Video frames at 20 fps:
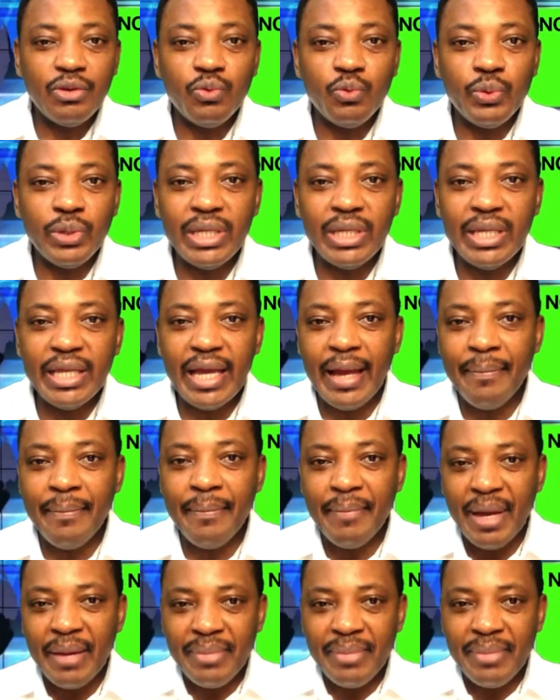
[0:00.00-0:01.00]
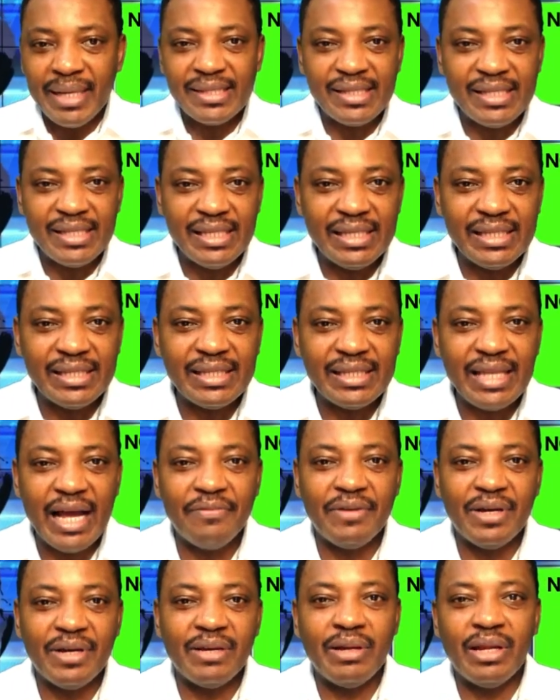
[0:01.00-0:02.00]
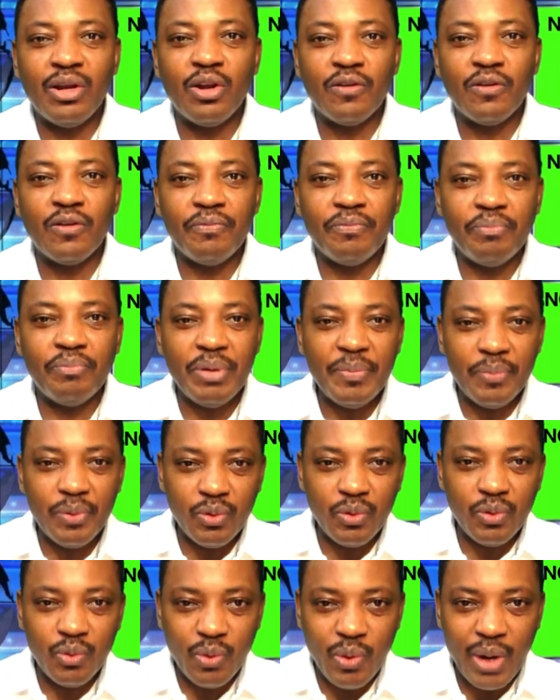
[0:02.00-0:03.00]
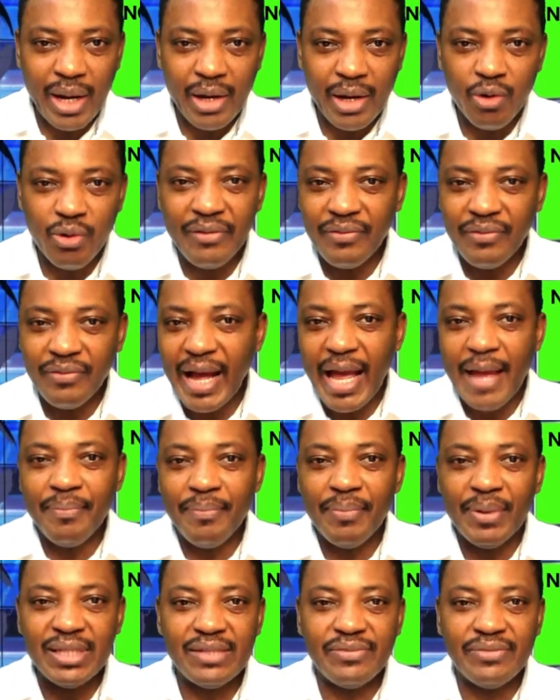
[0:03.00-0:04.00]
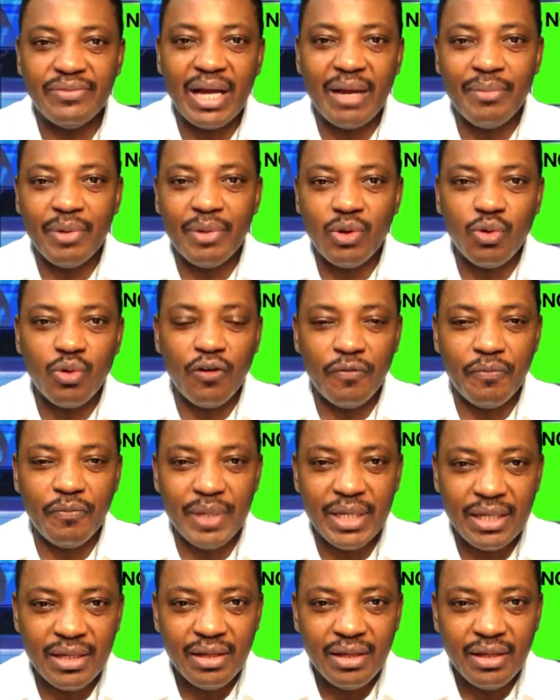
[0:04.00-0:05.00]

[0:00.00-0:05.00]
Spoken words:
with the embassy staff and a lot of people who I know them for high places for Cameroon government.